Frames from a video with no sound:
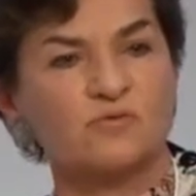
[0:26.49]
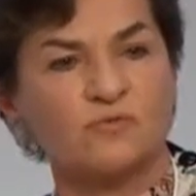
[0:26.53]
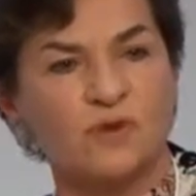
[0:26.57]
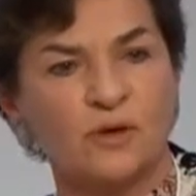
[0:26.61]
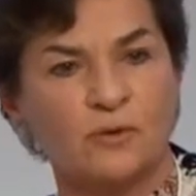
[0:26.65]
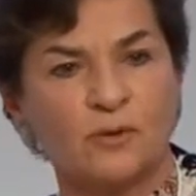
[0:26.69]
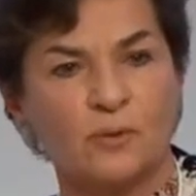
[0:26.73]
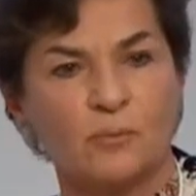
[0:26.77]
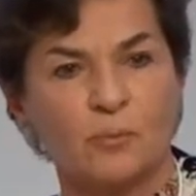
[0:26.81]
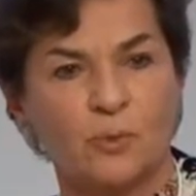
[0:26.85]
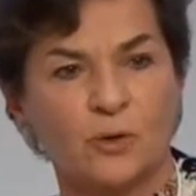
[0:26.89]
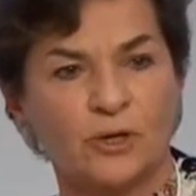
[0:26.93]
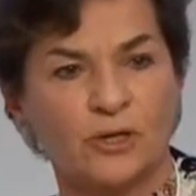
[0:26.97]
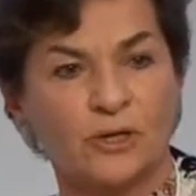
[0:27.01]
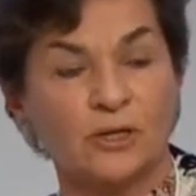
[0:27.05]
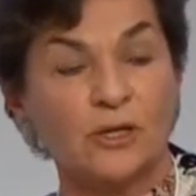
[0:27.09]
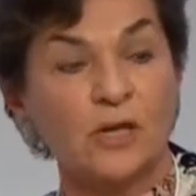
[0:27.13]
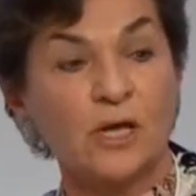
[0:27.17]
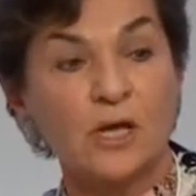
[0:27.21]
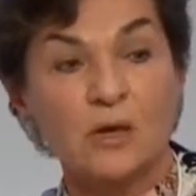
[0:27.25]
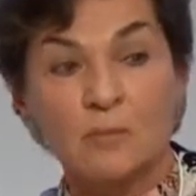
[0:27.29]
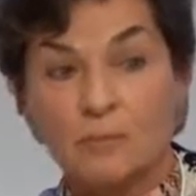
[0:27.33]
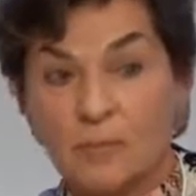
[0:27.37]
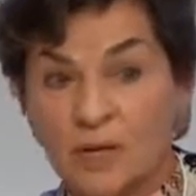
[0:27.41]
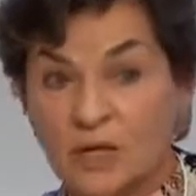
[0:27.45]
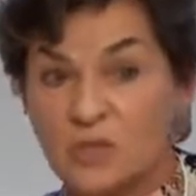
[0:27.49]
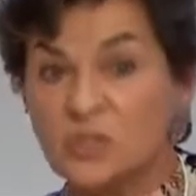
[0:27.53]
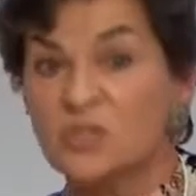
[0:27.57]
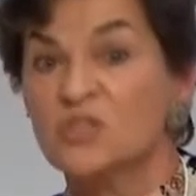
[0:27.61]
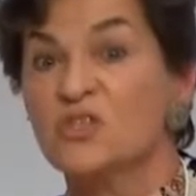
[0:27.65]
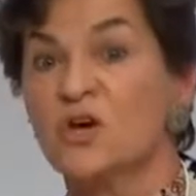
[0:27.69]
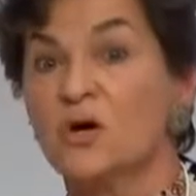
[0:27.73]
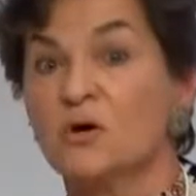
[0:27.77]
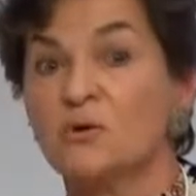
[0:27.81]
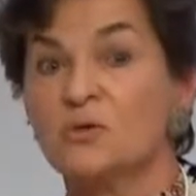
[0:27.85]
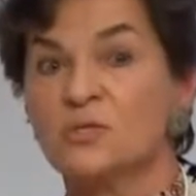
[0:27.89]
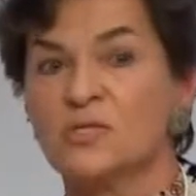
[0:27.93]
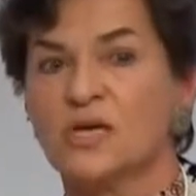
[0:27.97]
Very important, because
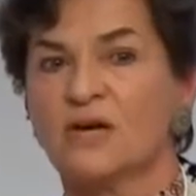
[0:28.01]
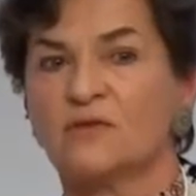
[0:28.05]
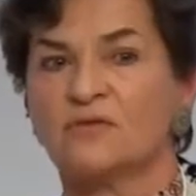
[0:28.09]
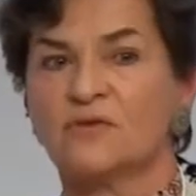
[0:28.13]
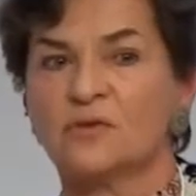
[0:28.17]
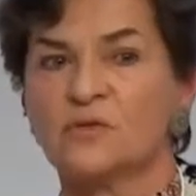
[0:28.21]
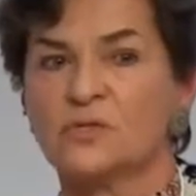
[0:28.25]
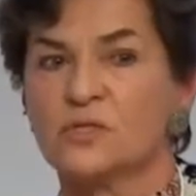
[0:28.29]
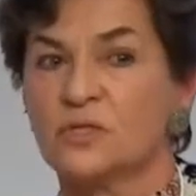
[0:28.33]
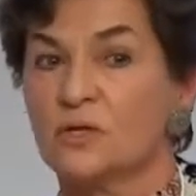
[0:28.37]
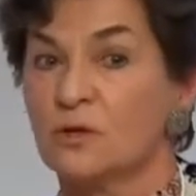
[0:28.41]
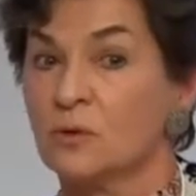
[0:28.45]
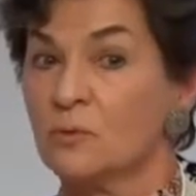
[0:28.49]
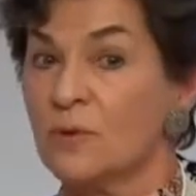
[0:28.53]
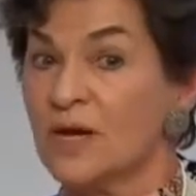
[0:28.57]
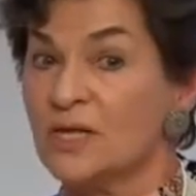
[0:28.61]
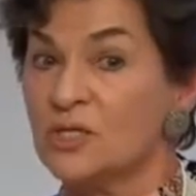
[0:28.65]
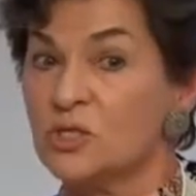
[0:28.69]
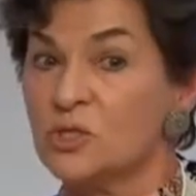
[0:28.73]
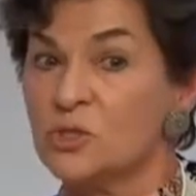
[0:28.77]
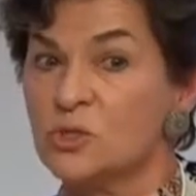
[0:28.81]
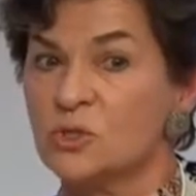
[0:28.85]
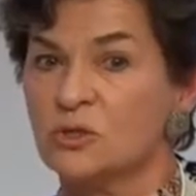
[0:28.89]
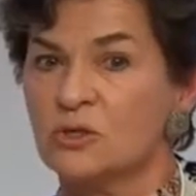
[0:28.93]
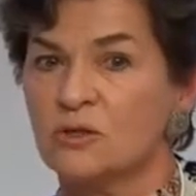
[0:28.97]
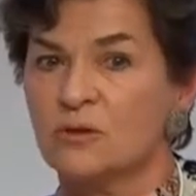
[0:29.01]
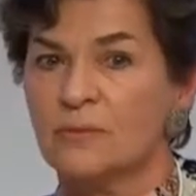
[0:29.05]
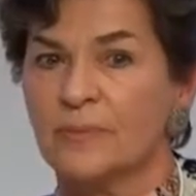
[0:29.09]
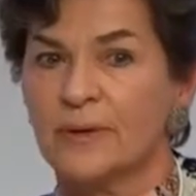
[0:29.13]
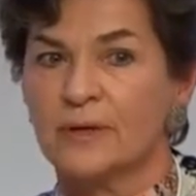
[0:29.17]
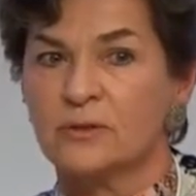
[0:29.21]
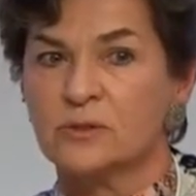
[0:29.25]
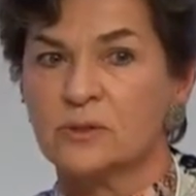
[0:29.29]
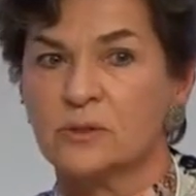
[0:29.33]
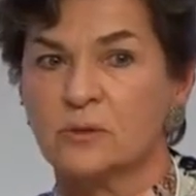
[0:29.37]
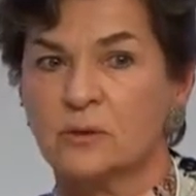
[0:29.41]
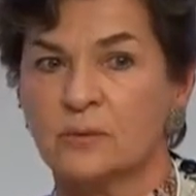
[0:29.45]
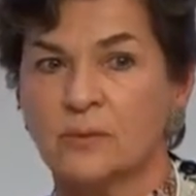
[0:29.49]
those efforts that are registered in the
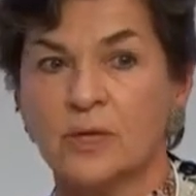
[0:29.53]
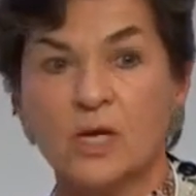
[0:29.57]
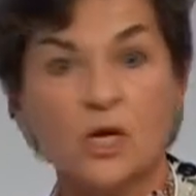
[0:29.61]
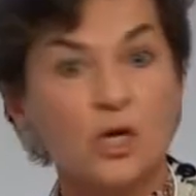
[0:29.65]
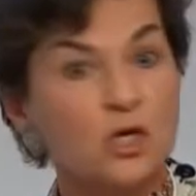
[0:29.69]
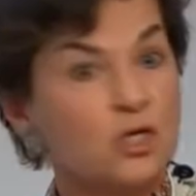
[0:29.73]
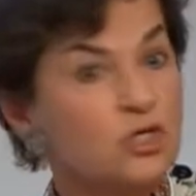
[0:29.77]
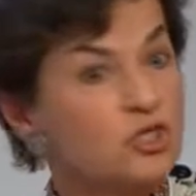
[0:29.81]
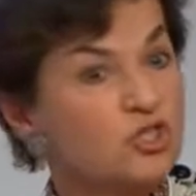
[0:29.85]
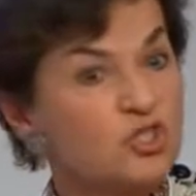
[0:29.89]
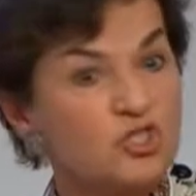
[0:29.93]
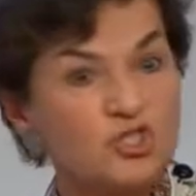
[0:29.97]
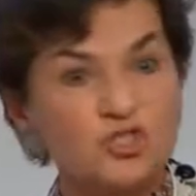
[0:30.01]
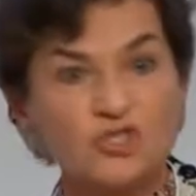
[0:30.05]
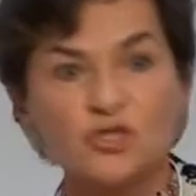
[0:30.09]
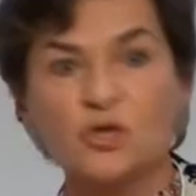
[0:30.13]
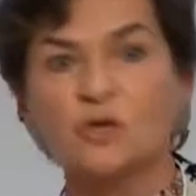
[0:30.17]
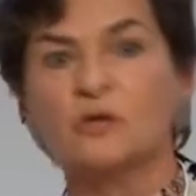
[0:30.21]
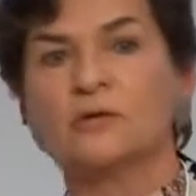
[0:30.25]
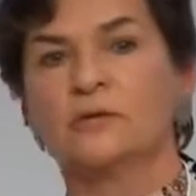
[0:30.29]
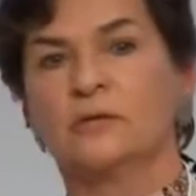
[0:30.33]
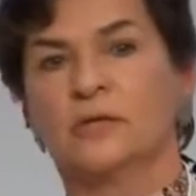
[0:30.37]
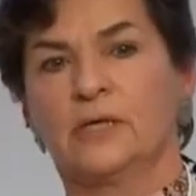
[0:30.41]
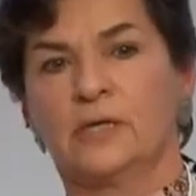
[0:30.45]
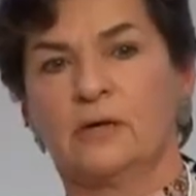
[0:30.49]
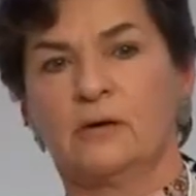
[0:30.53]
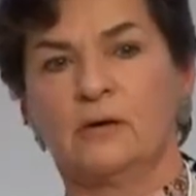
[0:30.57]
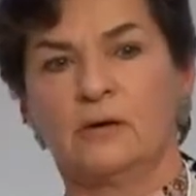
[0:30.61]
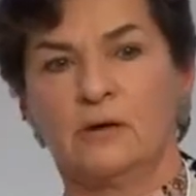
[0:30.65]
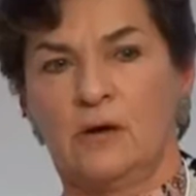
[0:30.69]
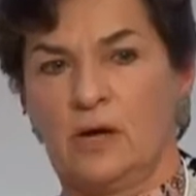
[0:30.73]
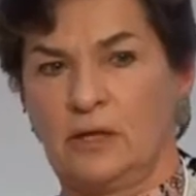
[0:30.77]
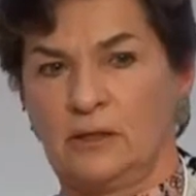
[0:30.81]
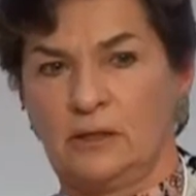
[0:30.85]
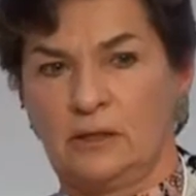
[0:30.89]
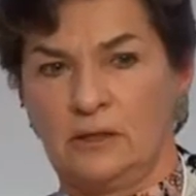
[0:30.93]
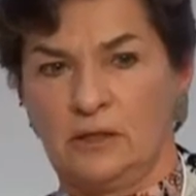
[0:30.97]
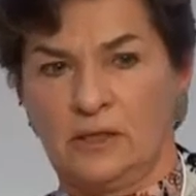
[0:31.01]
Paris Agreement certainly are
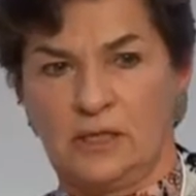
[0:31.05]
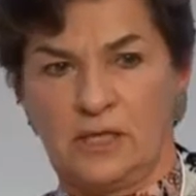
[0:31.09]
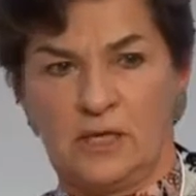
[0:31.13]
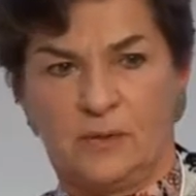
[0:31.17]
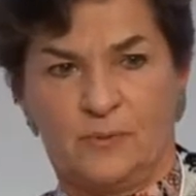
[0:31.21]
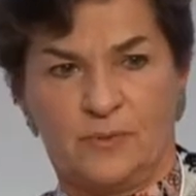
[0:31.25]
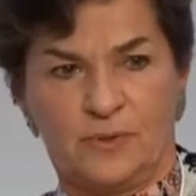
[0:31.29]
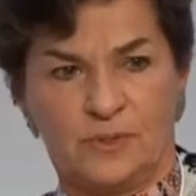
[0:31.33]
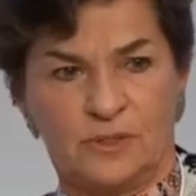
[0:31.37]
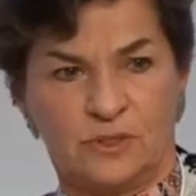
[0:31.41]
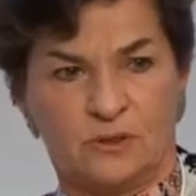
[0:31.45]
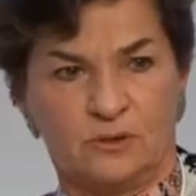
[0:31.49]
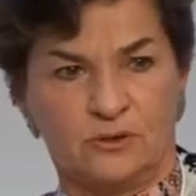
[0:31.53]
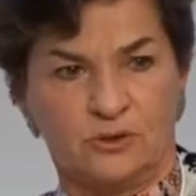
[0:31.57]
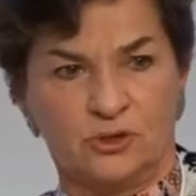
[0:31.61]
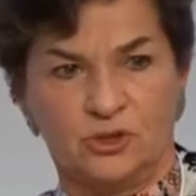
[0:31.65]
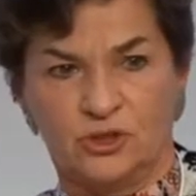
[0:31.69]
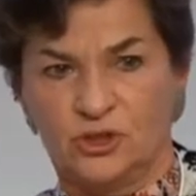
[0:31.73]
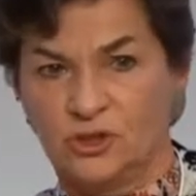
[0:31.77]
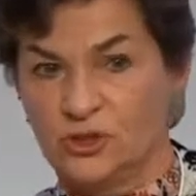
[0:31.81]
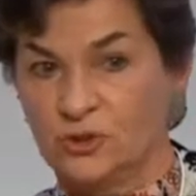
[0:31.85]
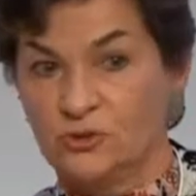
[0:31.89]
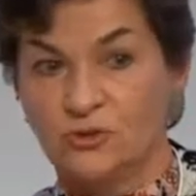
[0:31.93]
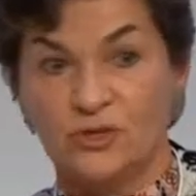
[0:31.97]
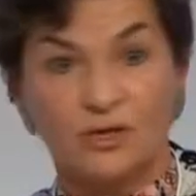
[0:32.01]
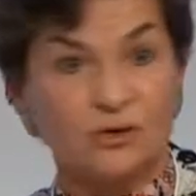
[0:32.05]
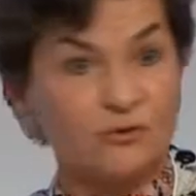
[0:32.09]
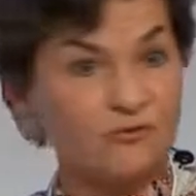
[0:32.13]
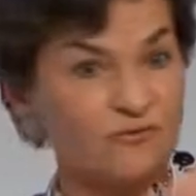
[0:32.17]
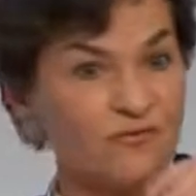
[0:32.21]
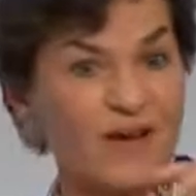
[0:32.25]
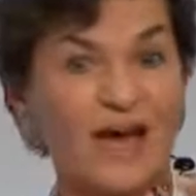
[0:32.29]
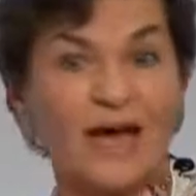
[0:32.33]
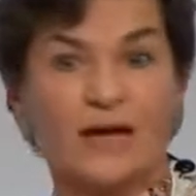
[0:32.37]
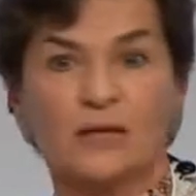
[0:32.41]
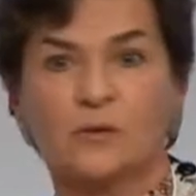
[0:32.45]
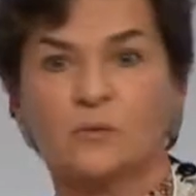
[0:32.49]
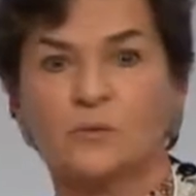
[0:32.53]
not going to keep us under 2. They, in
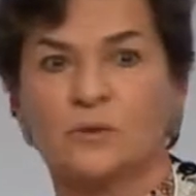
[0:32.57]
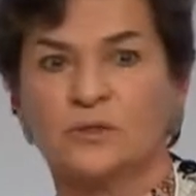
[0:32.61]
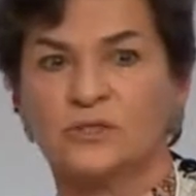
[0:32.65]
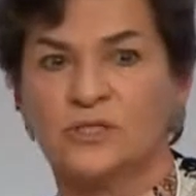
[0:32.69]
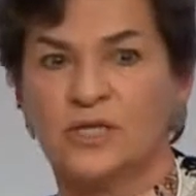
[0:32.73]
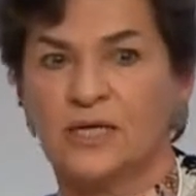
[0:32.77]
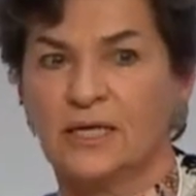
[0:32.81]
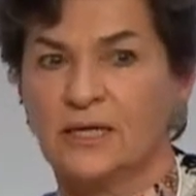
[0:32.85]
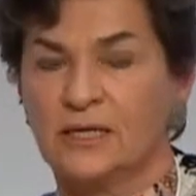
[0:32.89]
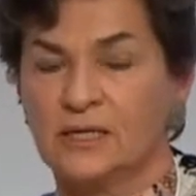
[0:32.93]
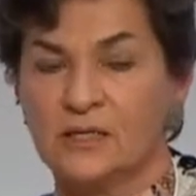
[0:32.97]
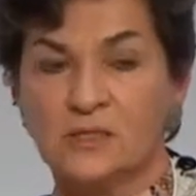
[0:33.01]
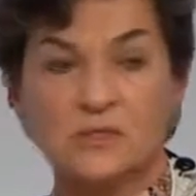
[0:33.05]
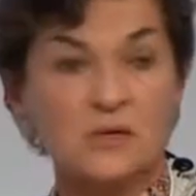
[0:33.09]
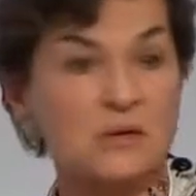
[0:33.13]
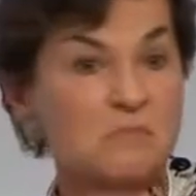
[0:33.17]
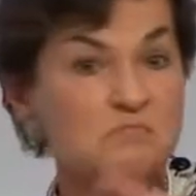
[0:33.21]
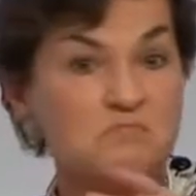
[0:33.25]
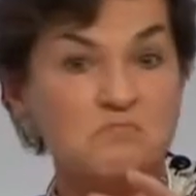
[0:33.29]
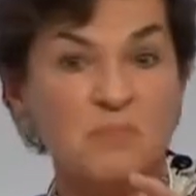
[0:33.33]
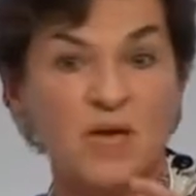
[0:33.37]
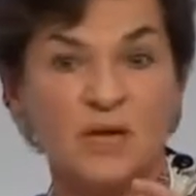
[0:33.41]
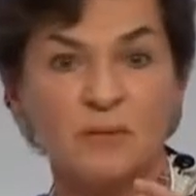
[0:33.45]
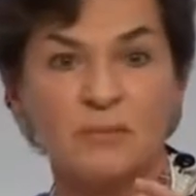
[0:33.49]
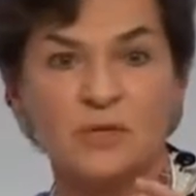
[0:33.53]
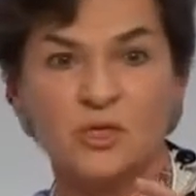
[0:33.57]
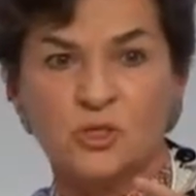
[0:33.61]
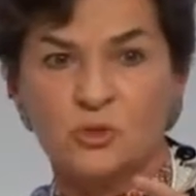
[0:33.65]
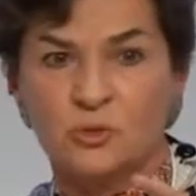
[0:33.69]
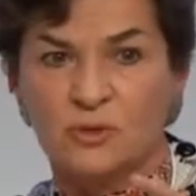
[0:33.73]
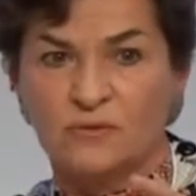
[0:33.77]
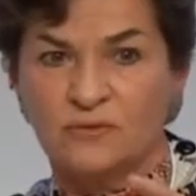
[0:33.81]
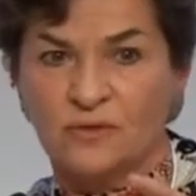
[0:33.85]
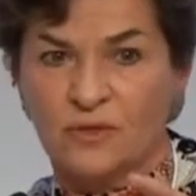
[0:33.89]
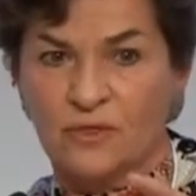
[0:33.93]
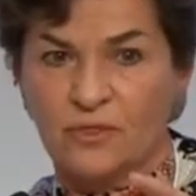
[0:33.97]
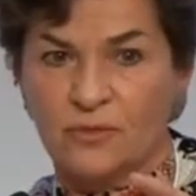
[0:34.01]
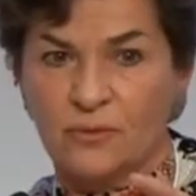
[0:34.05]
fact, will take us maybe to
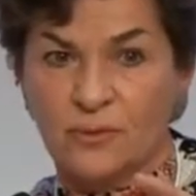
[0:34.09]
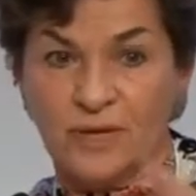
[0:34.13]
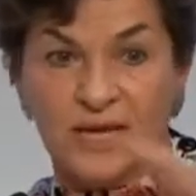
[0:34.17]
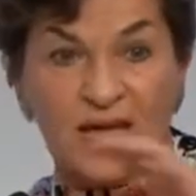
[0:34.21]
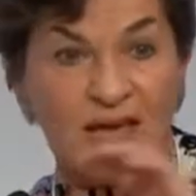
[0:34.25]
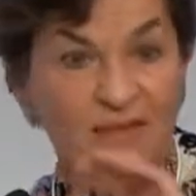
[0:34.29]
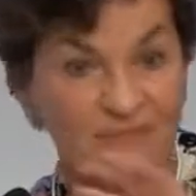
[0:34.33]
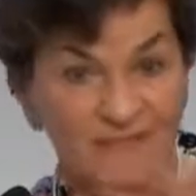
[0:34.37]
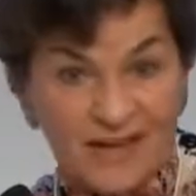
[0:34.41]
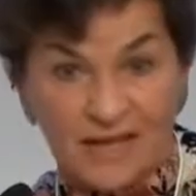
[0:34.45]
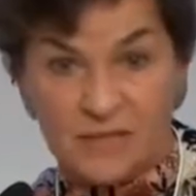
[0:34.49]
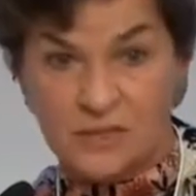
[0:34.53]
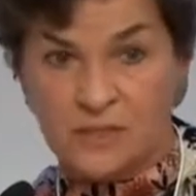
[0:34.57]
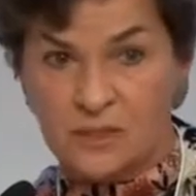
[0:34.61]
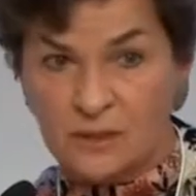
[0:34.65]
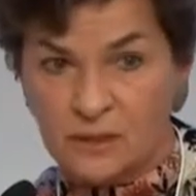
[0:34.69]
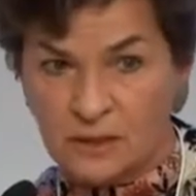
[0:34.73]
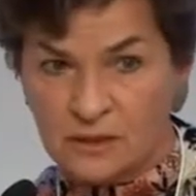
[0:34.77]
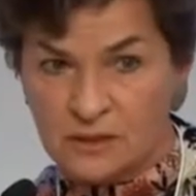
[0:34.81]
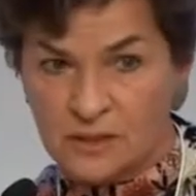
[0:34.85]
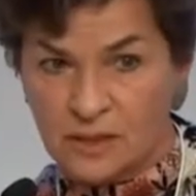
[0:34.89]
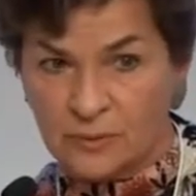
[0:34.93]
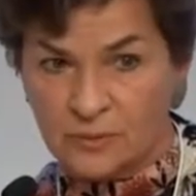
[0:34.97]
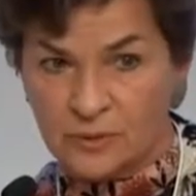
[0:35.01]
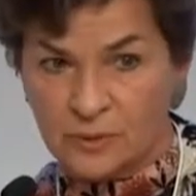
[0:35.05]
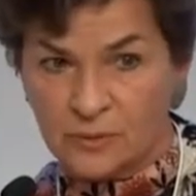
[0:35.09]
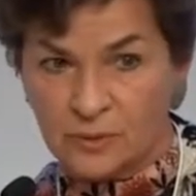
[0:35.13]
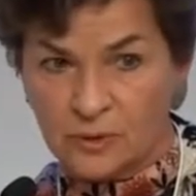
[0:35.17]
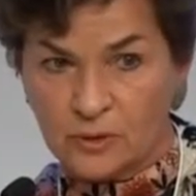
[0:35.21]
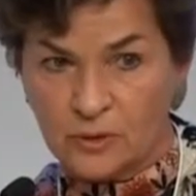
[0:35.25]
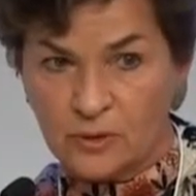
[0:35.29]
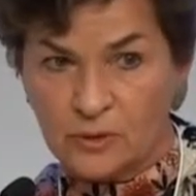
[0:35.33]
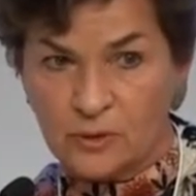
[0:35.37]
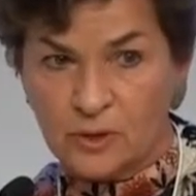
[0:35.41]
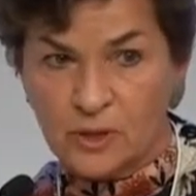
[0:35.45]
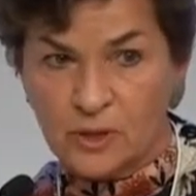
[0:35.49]
even 3, and that's unacceptable.